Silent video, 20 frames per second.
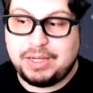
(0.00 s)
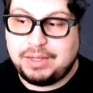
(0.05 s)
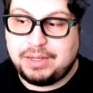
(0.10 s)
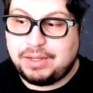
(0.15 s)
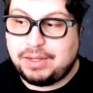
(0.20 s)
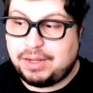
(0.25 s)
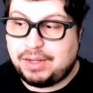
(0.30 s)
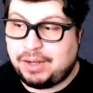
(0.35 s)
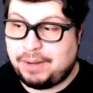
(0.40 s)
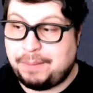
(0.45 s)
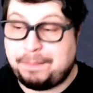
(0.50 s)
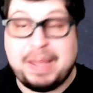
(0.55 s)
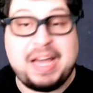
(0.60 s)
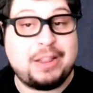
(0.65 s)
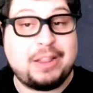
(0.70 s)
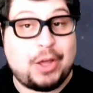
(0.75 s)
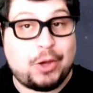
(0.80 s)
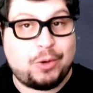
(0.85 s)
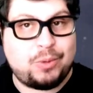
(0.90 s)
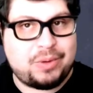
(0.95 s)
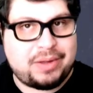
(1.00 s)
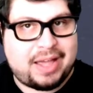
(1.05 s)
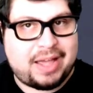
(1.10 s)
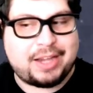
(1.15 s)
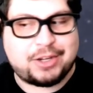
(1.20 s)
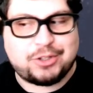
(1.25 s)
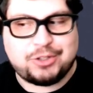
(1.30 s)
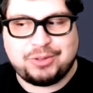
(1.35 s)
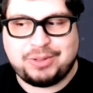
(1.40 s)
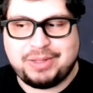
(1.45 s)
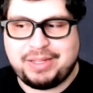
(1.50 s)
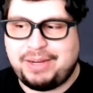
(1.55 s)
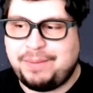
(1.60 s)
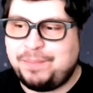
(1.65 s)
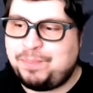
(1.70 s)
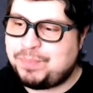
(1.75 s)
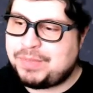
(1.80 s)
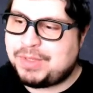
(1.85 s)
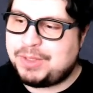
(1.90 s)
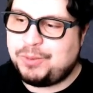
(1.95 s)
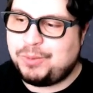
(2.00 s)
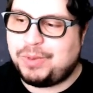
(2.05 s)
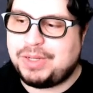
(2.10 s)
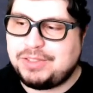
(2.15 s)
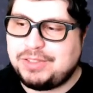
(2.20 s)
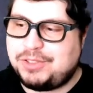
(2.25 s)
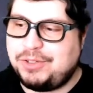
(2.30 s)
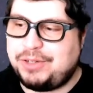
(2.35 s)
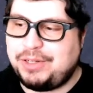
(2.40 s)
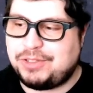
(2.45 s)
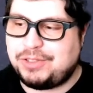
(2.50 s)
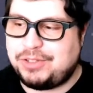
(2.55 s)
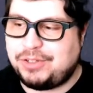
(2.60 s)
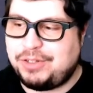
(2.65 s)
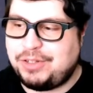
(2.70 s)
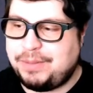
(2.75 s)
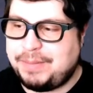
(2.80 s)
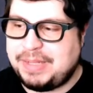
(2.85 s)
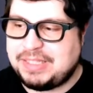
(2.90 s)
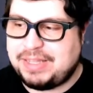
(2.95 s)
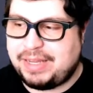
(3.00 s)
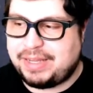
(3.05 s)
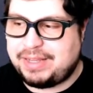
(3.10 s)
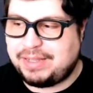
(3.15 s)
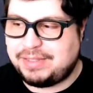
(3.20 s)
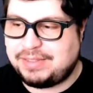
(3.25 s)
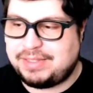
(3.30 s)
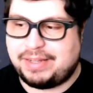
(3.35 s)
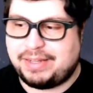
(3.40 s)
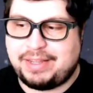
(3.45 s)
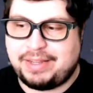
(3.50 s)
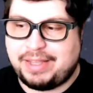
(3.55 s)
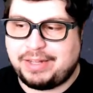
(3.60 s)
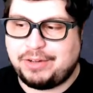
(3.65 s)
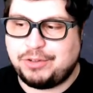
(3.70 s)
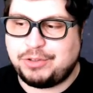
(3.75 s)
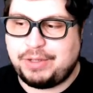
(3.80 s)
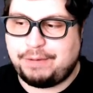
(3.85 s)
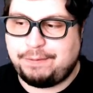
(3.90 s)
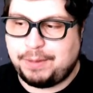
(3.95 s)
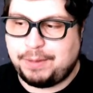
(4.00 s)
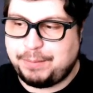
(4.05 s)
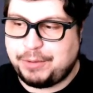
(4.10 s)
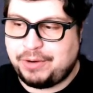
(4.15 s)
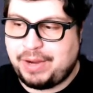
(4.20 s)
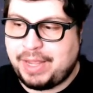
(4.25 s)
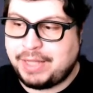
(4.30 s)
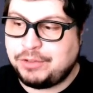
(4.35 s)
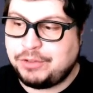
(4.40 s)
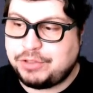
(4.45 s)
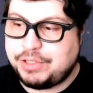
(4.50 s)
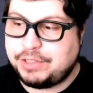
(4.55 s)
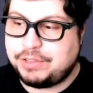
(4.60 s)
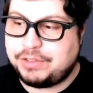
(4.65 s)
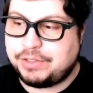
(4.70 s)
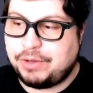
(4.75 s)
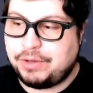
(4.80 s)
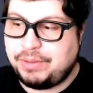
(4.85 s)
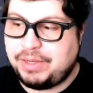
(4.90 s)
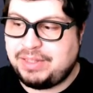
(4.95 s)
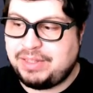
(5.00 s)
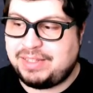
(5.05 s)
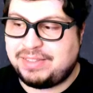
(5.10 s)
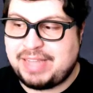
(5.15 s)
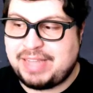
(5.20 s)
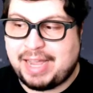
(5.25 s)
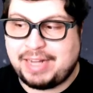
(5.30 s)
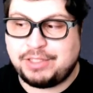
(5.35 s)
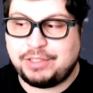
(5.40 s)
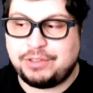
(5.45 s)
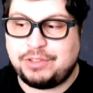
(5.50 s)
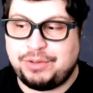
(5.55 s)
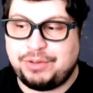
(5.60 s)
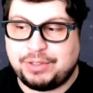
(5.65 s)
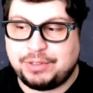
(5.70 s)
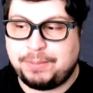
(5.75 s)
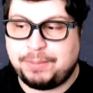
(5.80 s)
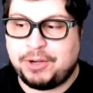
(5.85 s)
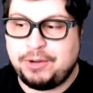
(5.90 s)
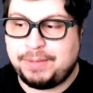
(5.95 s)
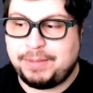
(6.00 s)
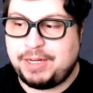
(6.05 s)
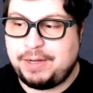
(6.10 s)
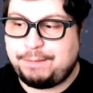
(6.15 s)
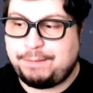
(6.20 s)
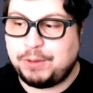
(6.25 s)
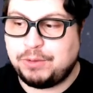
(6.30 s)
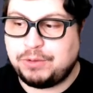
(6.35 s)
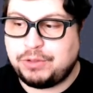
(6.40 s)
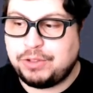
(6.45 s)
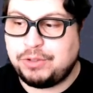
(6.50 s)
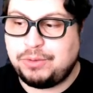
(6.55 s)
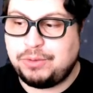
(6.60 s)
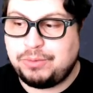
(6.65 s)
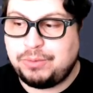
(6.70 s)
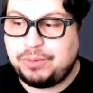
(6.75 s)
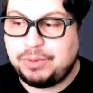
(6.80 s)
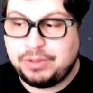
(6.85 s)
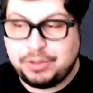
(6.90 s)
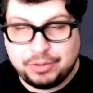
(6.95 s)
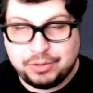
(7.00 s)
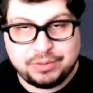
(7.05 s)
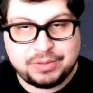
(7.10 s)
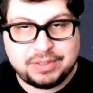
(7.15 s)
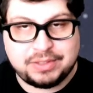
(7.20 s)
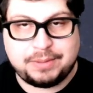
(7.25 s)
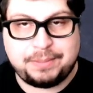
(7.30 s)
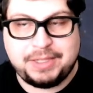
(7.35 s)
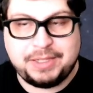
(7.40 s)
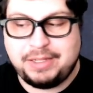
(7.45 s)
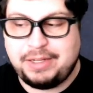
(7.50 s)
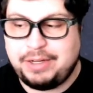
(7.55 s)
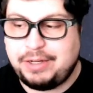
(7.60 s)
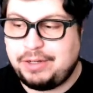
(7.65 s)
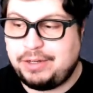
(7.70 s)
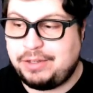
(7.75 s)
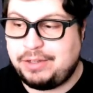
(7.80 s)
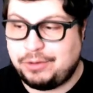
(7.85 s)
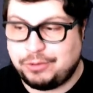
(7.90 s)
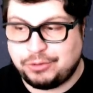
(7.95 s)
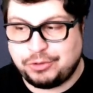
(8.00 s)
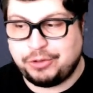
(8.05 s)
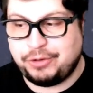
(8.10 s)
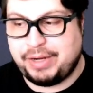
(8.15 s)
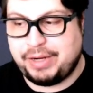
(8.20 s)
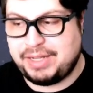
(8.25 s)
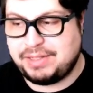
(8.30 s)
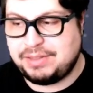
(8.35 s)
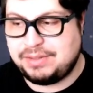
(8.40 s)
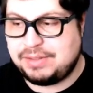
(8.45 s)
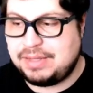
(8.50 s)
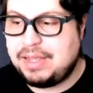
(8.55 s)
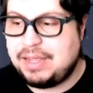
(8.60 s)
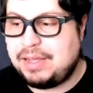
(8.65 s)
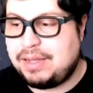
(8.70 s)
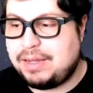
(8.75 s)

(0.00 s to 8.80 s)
actually. Once during your turn, you may take a Psychic Energy from your Energy Zone and attach it to this Pokemon. If you do use this ability, your turn ends.